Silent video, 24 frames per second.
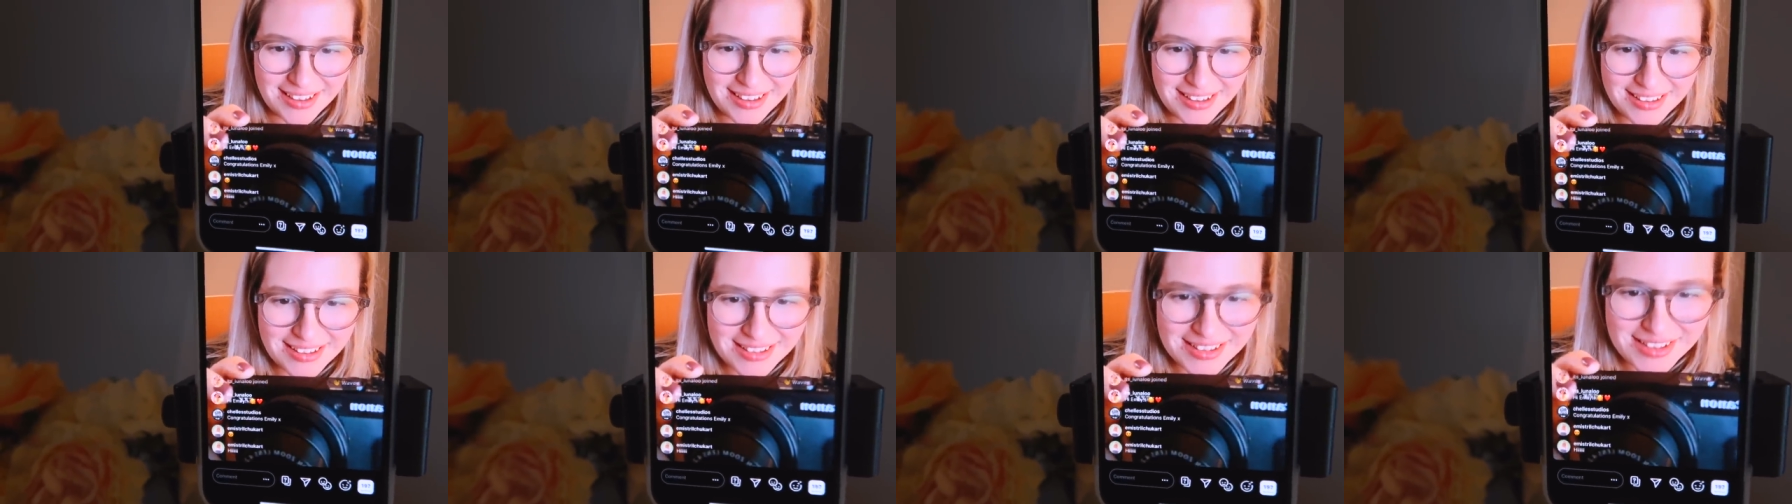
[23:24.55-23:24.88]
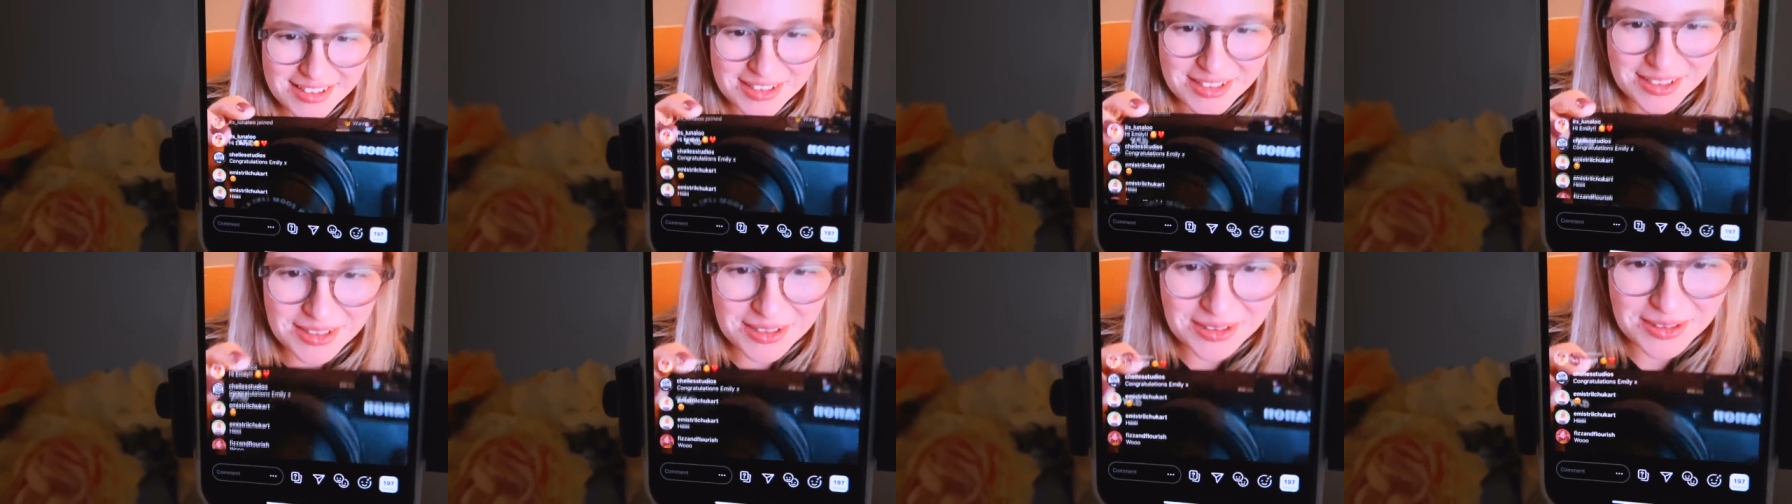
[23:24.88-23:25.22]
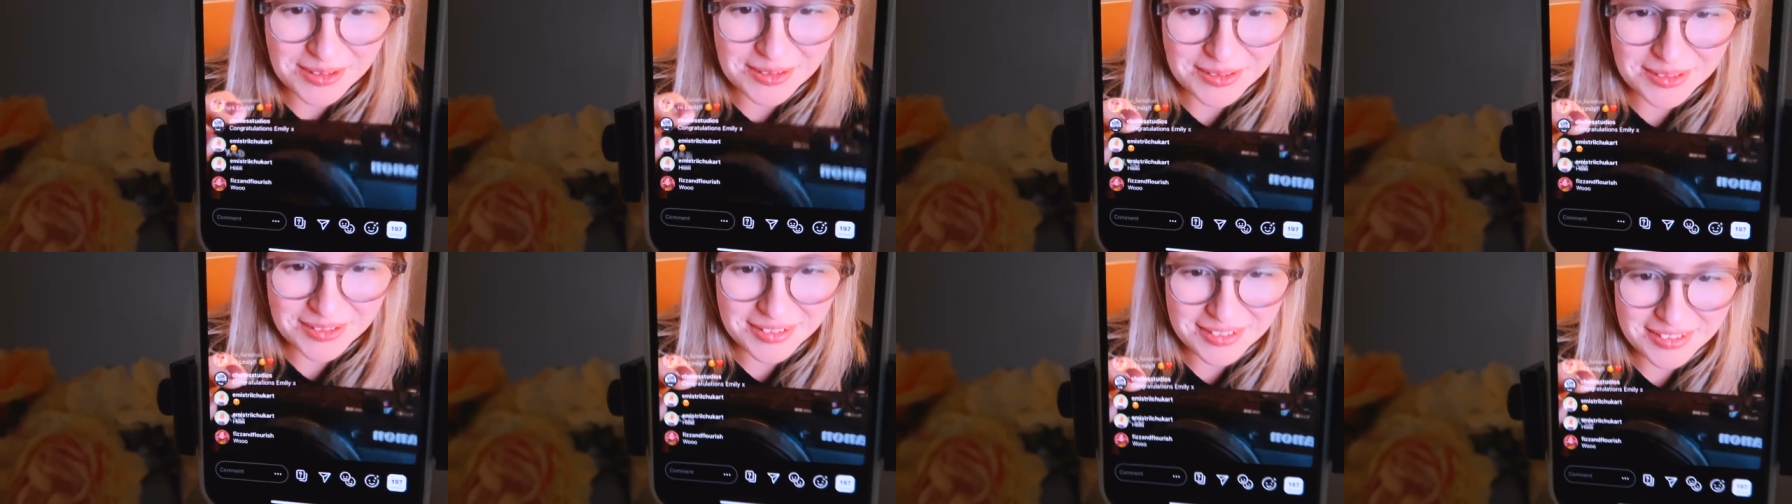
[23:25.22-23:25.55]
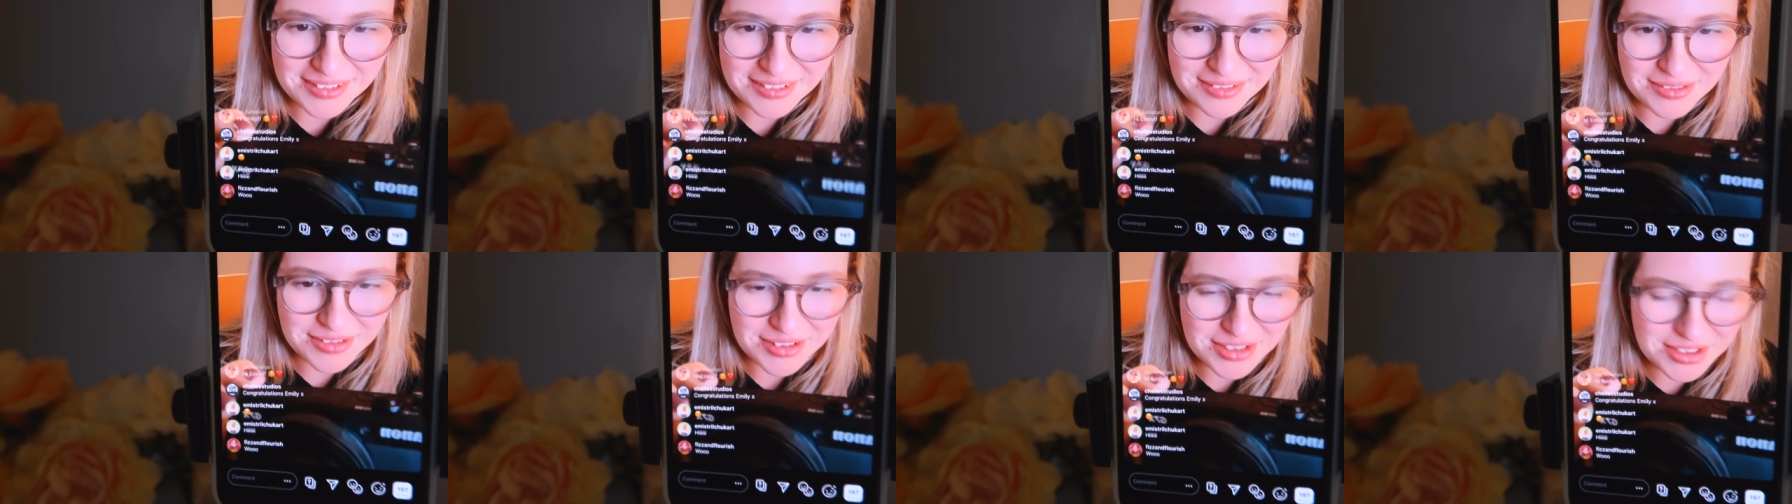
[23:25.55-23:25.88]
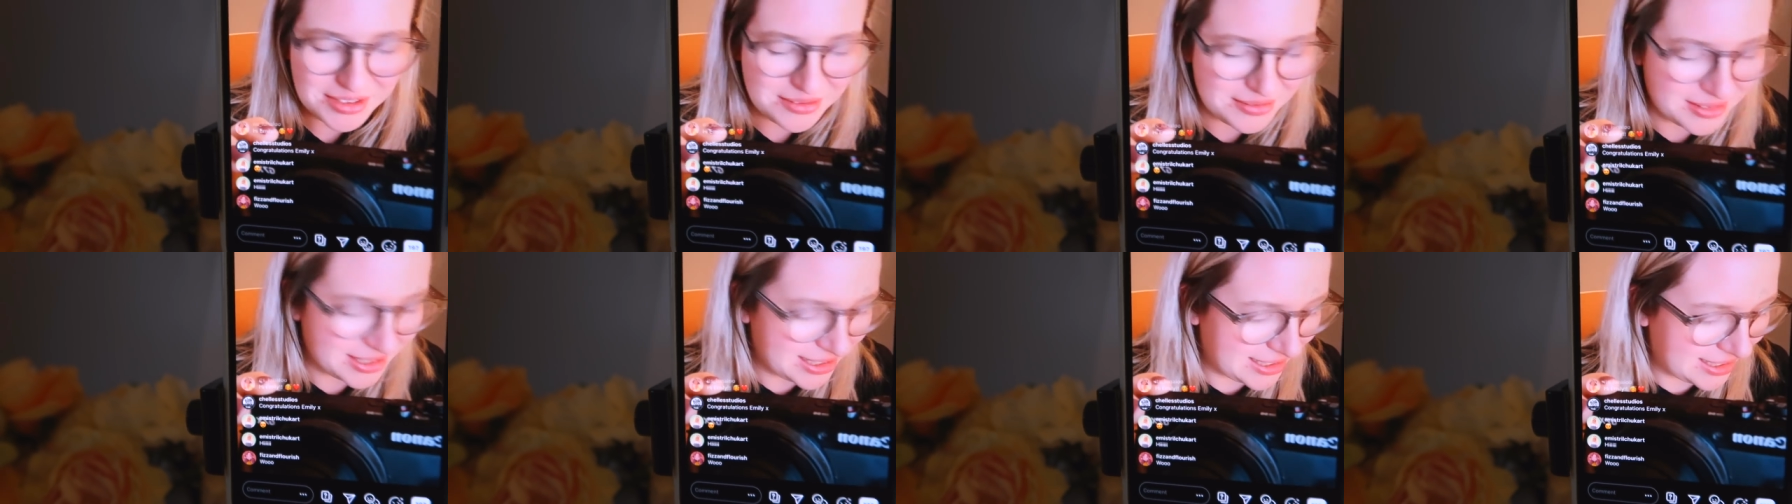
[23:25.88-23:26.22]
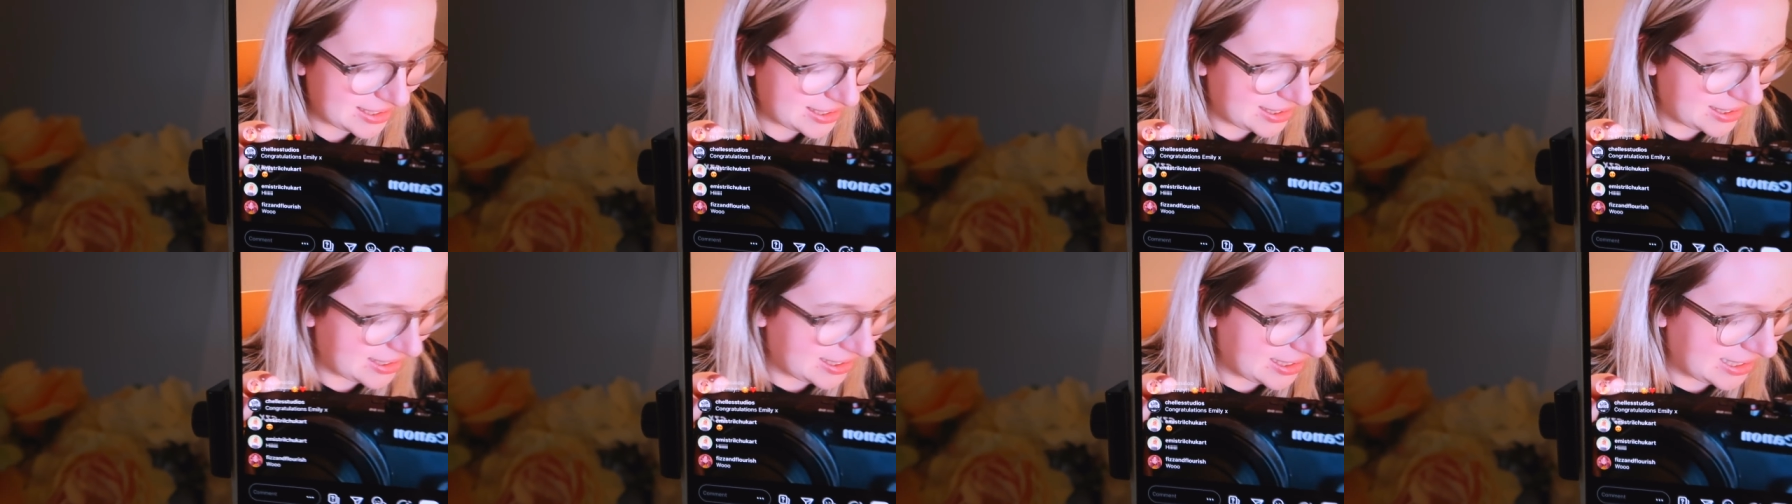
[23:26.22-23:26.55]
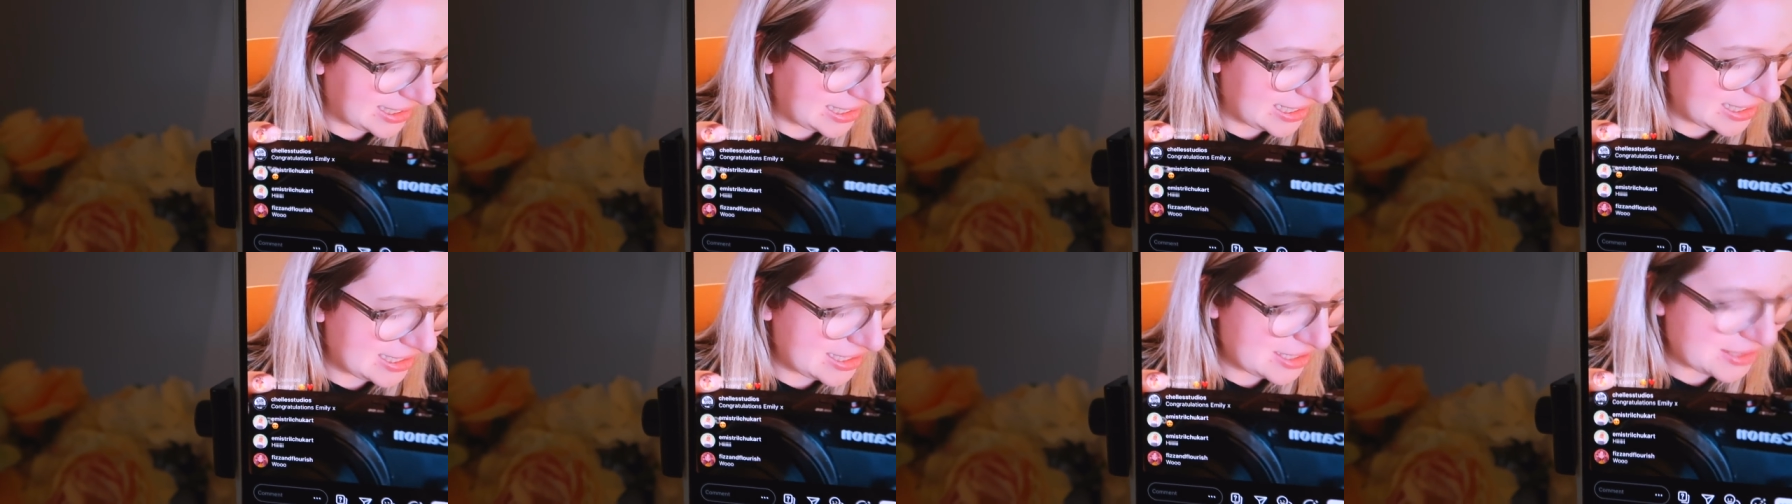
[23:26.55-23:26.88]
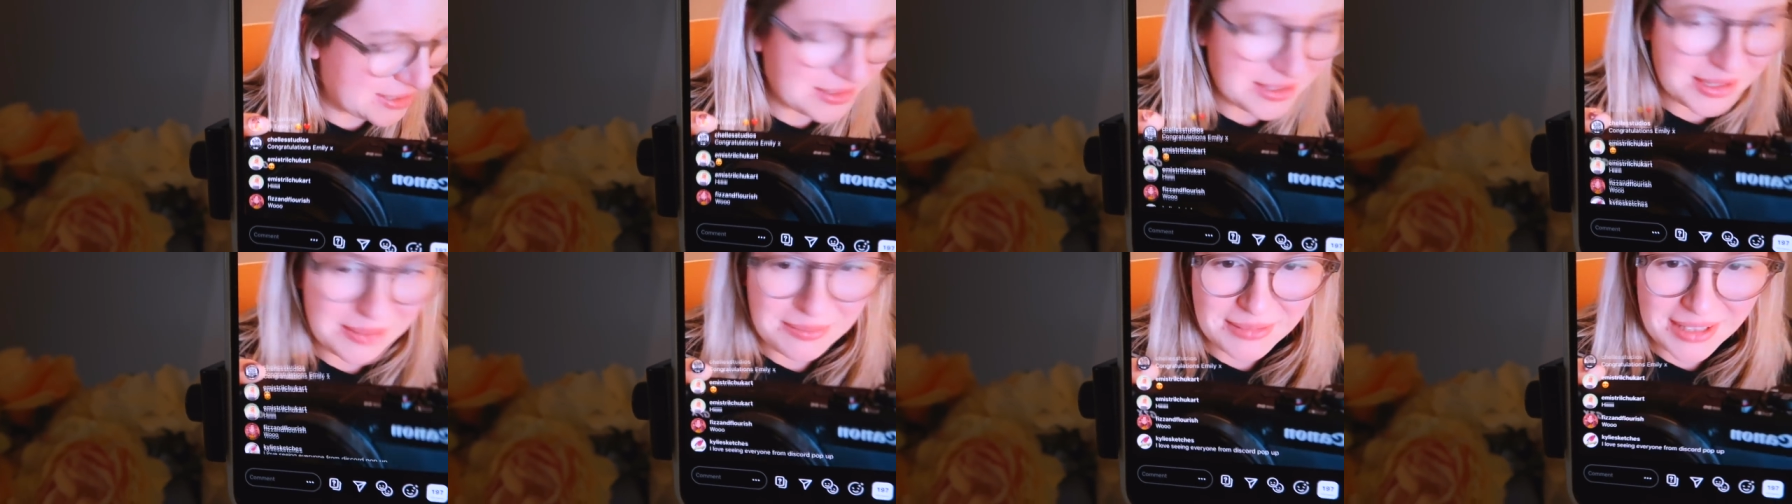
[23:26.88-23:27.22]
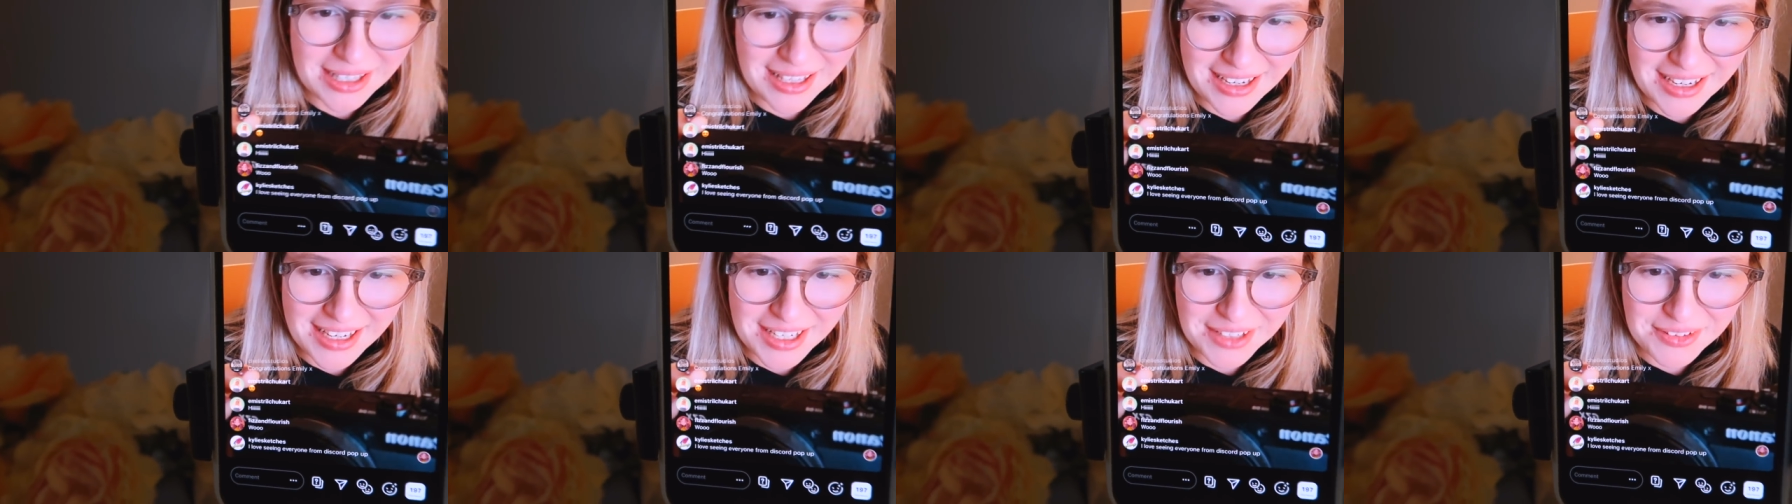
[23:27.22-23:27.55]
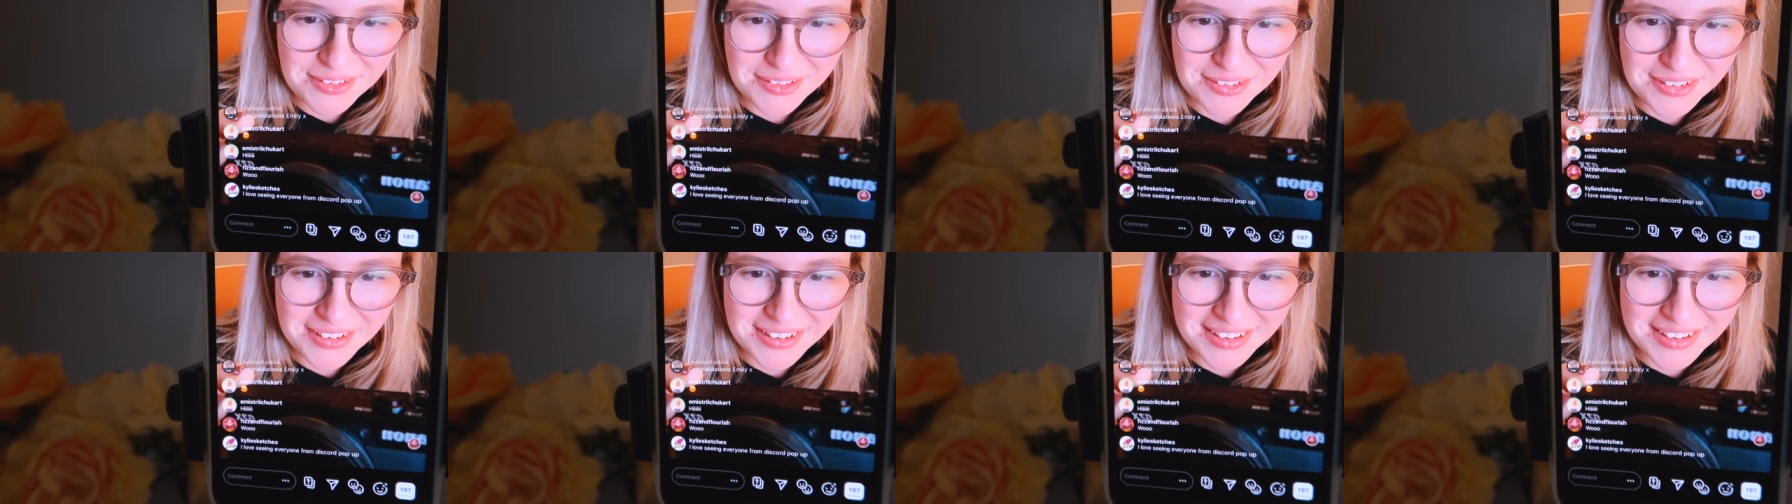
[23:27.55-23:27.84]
So we'll just do a little Instagram live.